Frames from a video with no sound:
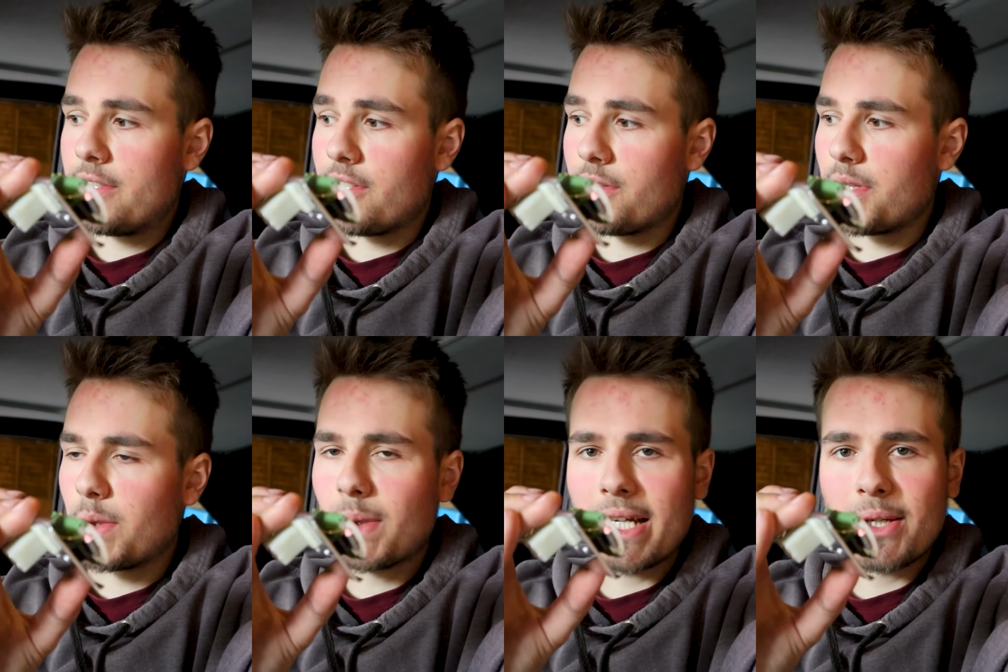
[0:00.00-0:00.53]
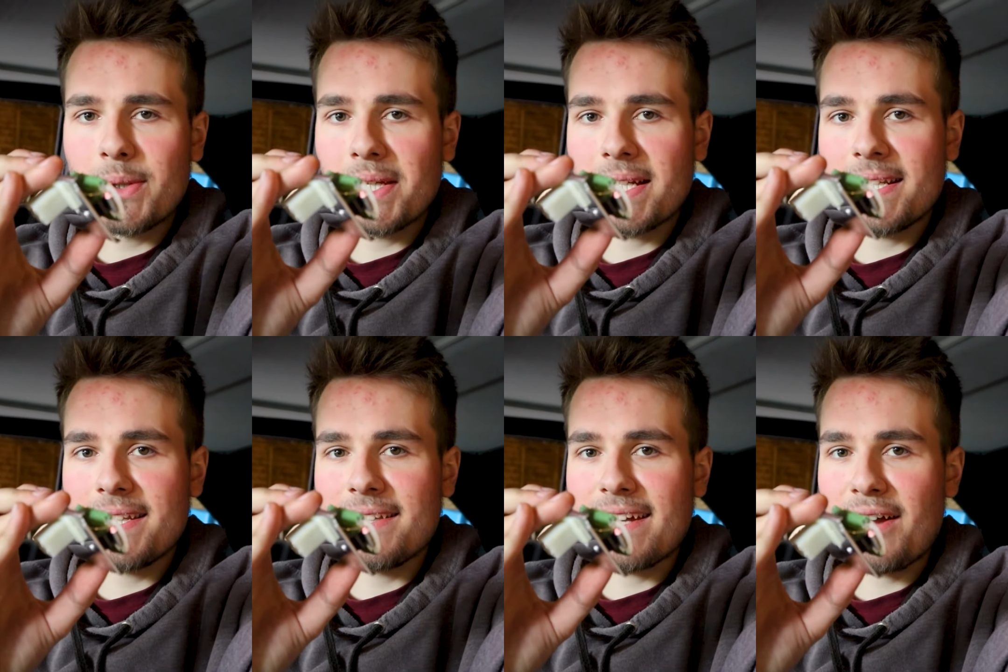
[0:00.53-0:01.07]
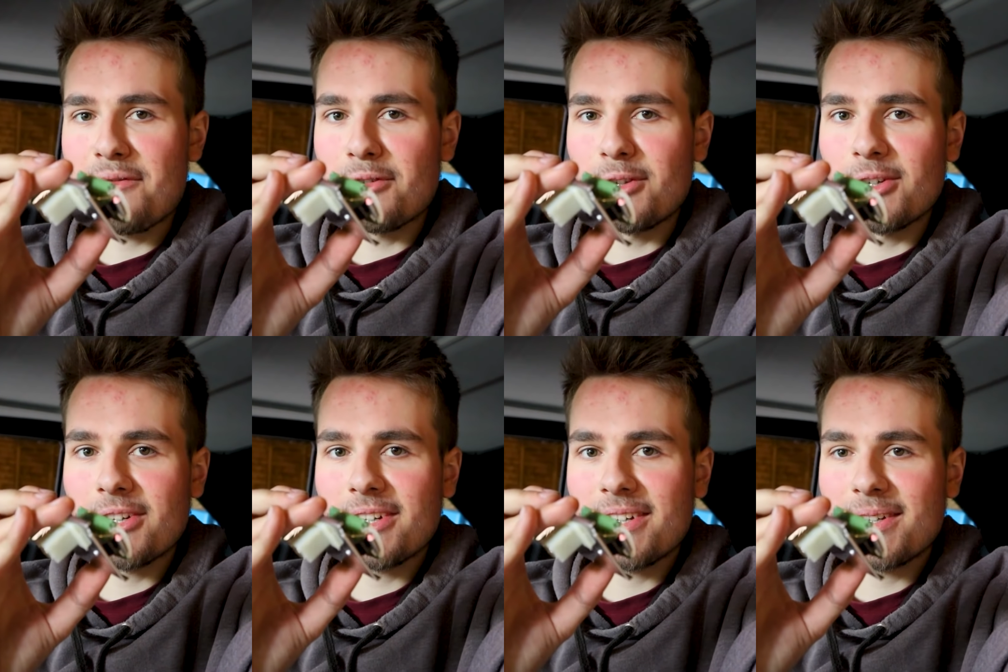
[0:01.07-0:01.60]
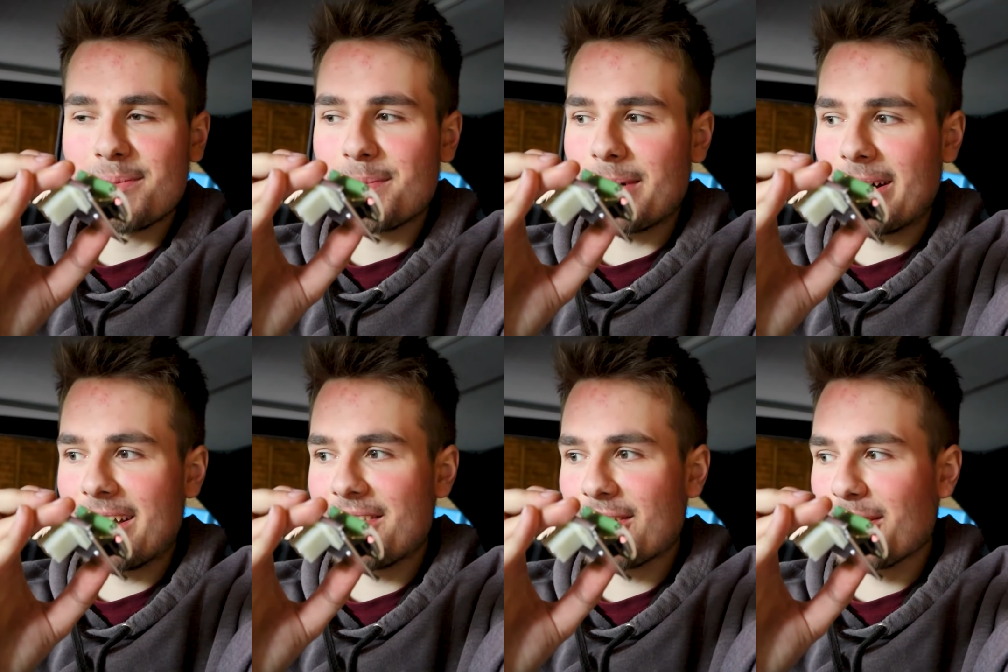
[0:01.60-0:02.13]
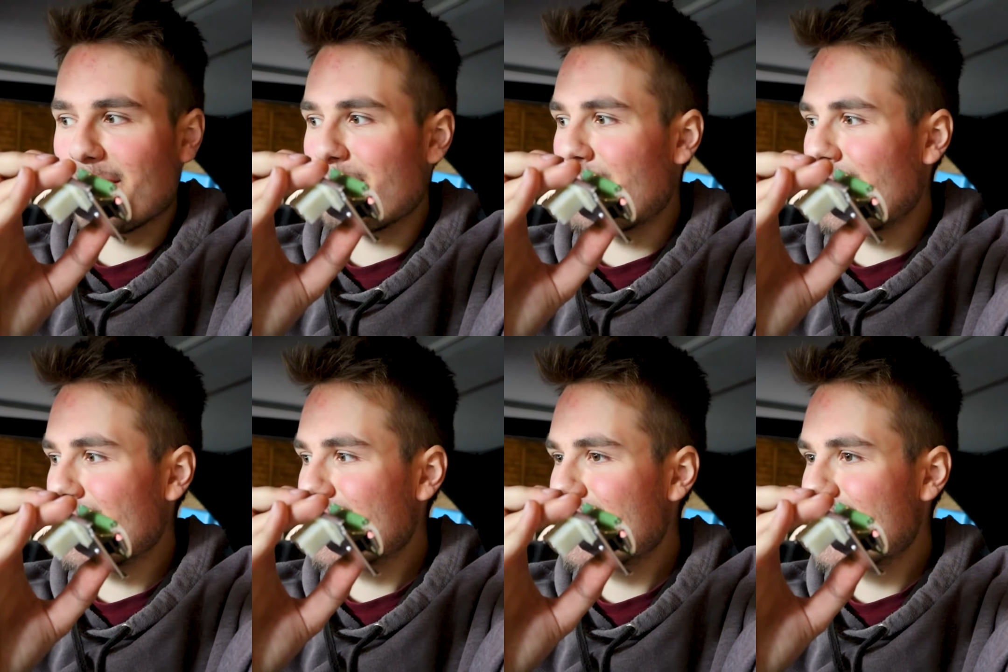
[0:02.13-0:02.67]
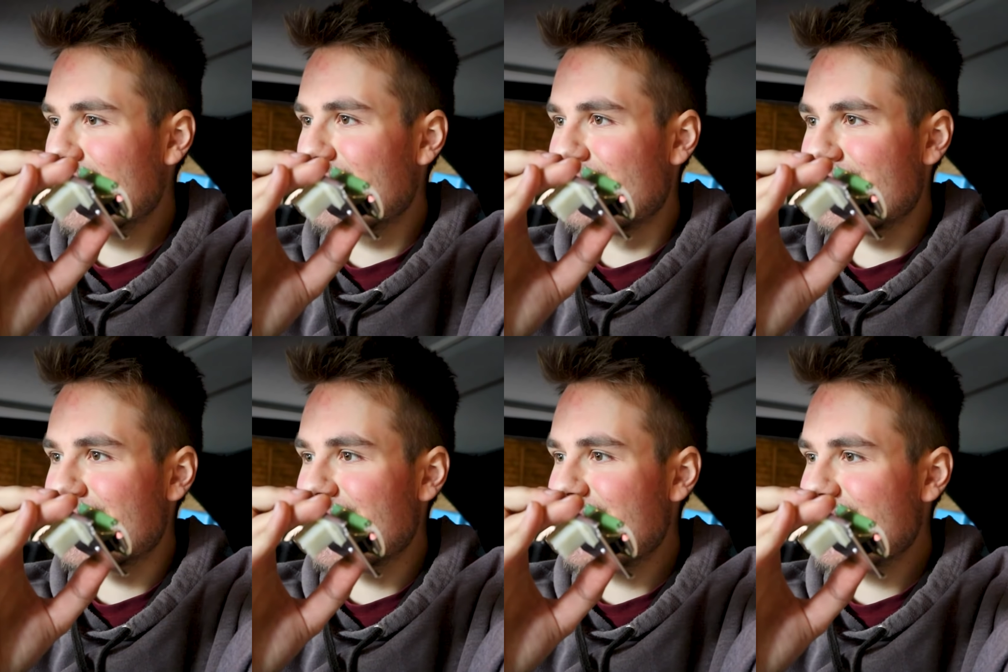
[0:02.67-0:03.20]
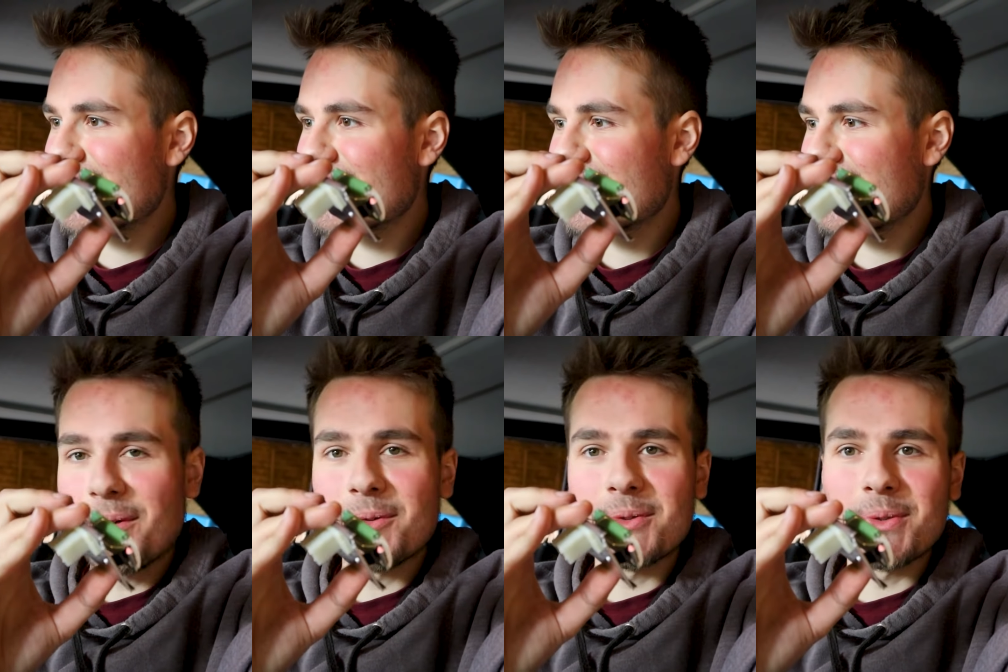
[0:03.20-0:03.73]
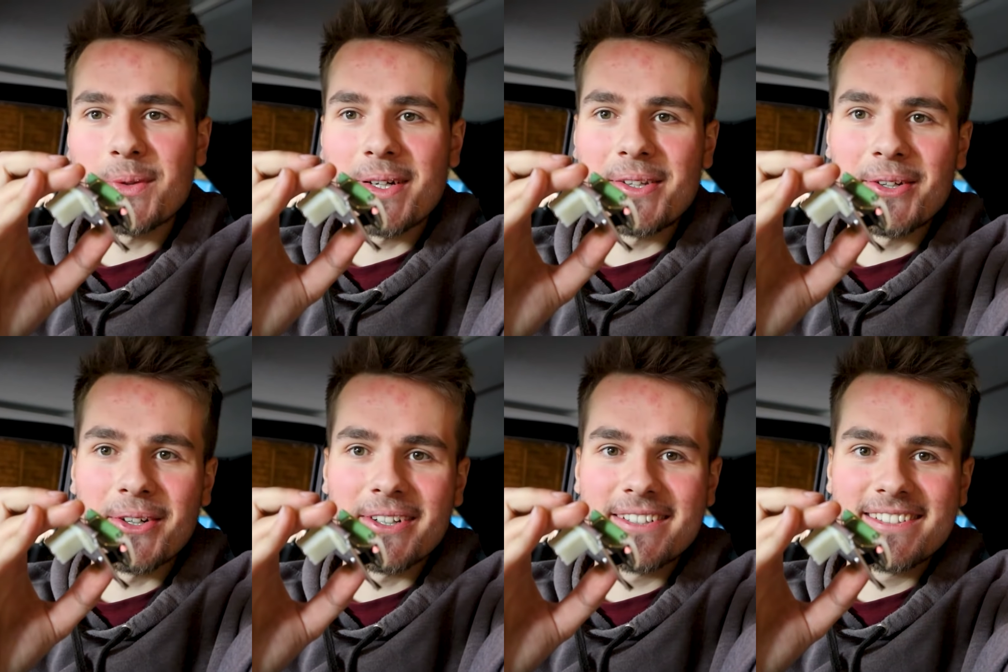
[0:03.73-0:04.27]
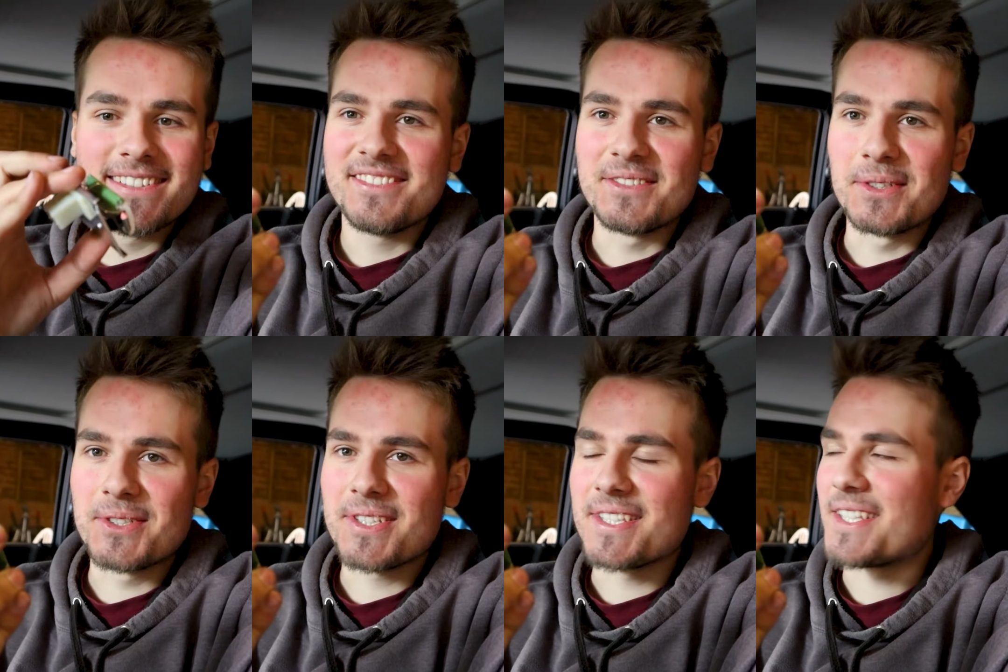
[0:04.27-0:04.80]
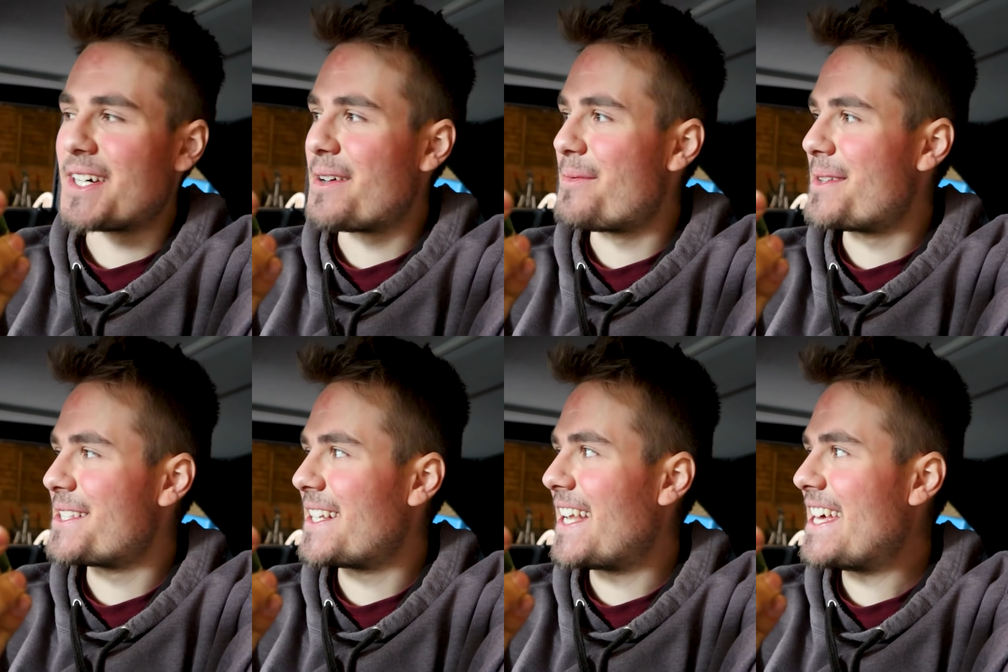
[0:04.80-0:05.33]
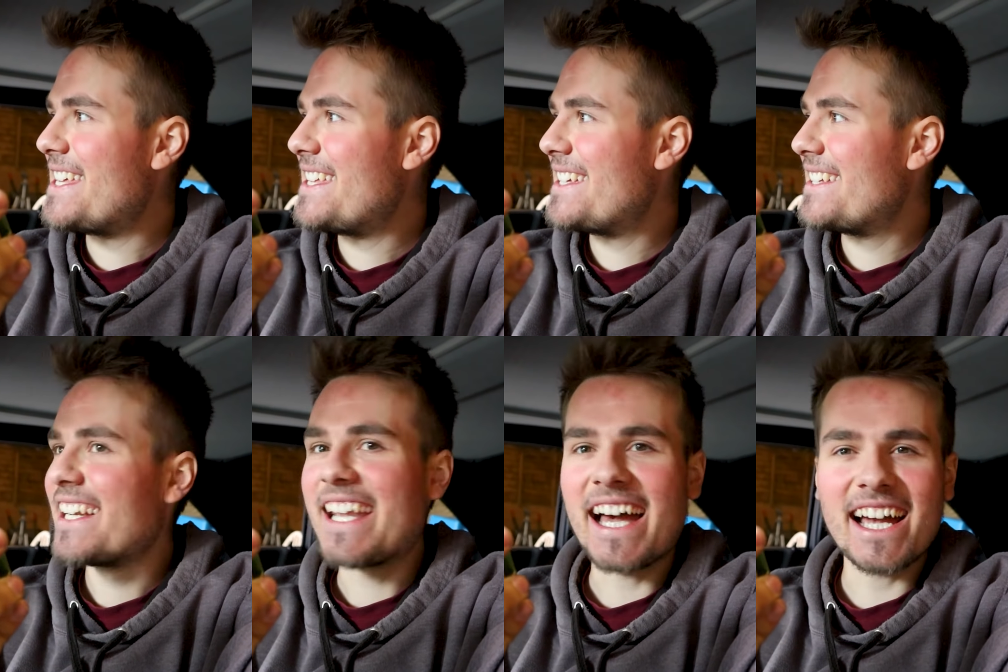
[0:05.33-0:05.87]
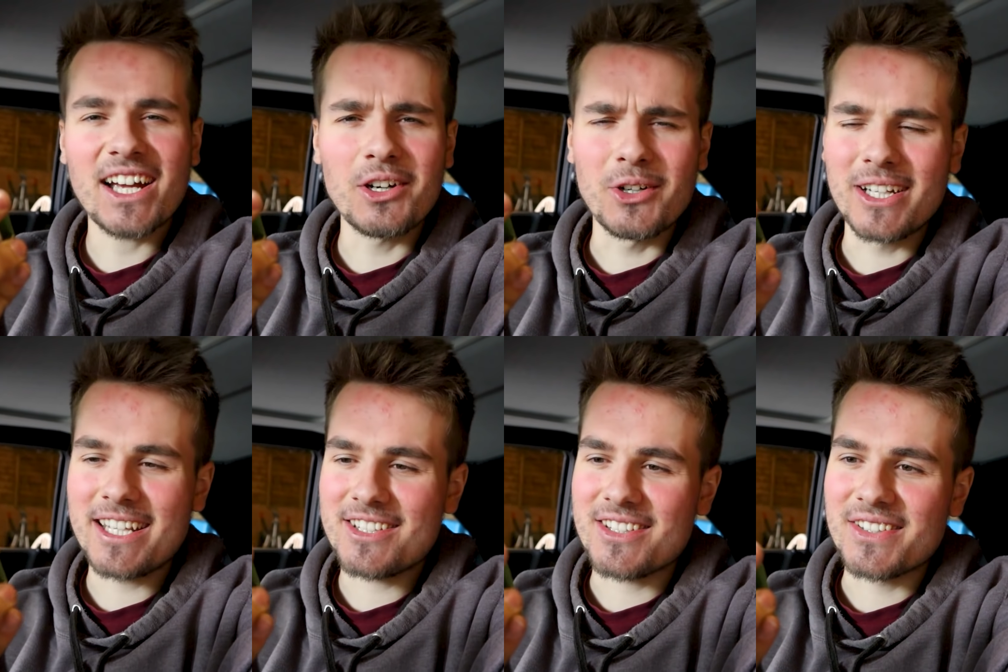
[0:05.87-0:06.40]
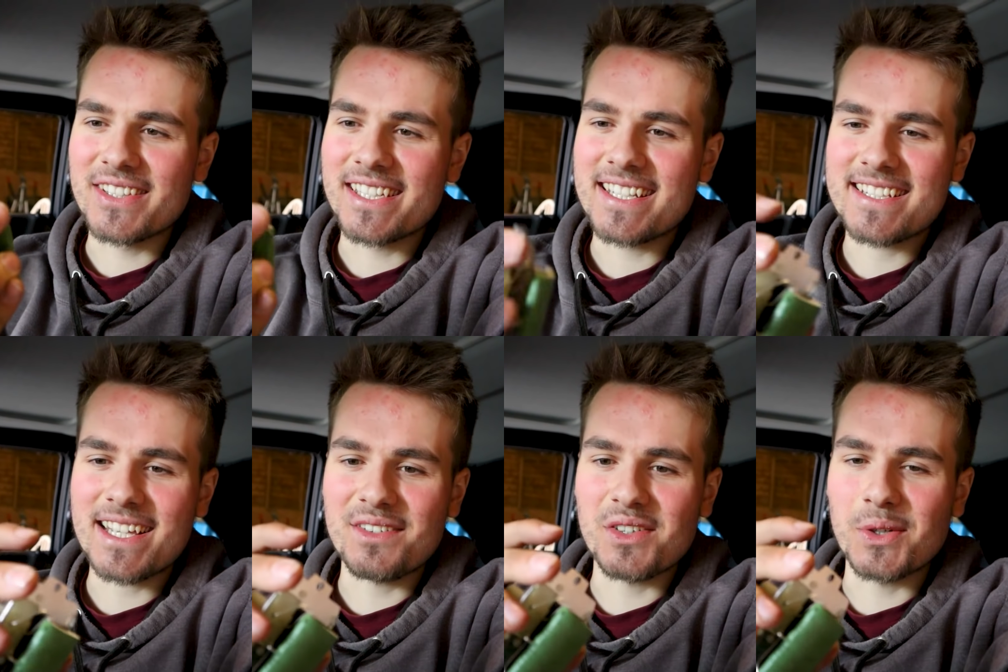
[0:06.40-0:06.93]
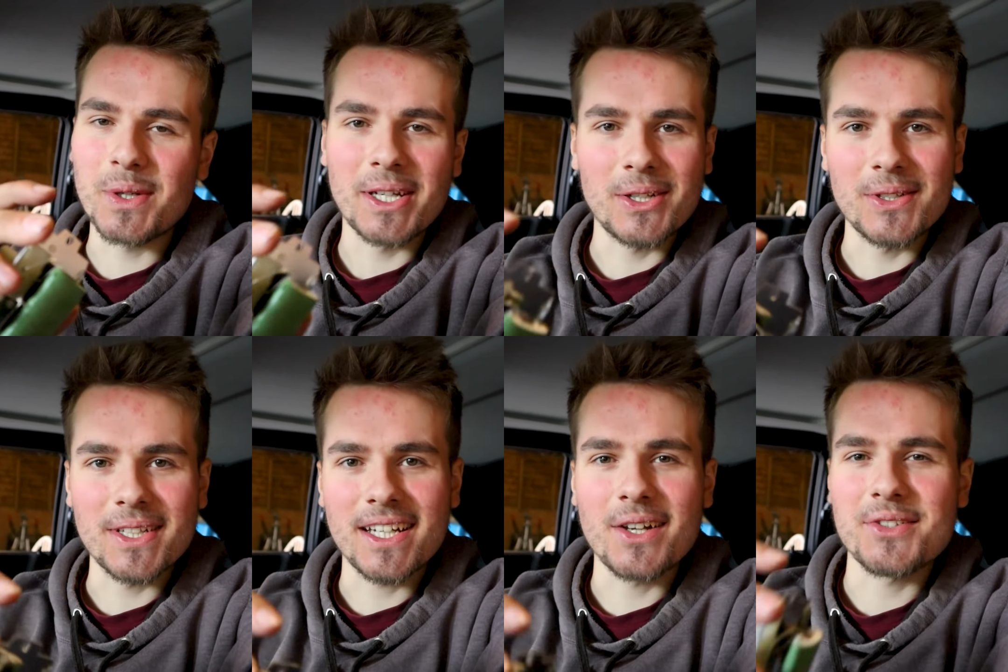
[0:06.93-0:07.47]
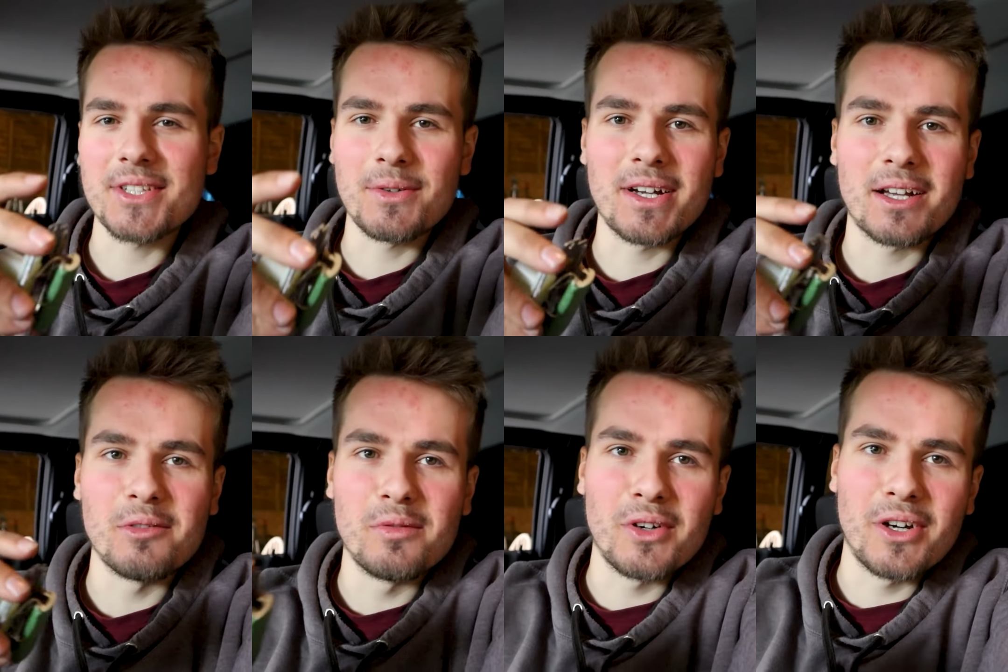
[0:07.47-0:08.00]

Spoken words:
So do I quickly have a look behind the glove box for this, or do I not? What's the time? Is it late? Nah, go on, let's do it. Let's have a quick look. I'll see what I can